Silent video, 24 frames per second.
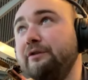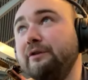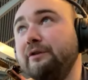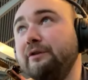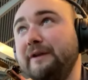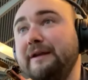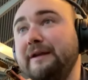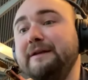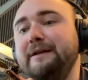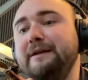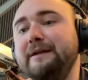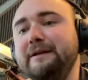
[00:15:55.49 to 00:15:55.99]
So
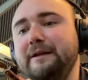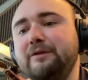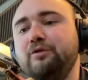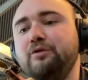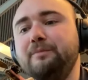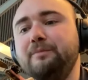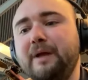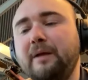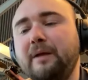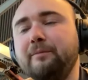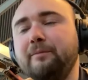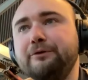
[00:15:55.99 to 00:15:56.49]
they needed to
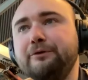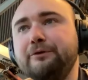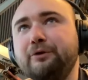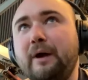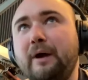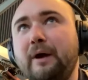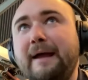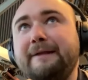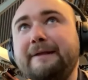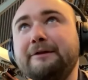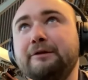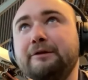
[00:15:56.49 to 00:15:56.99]
be able to
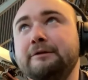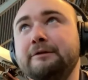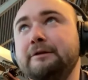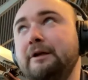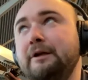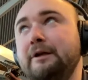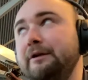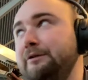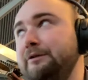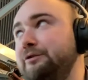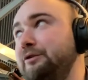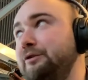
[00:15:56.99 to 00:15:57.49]
handle uh,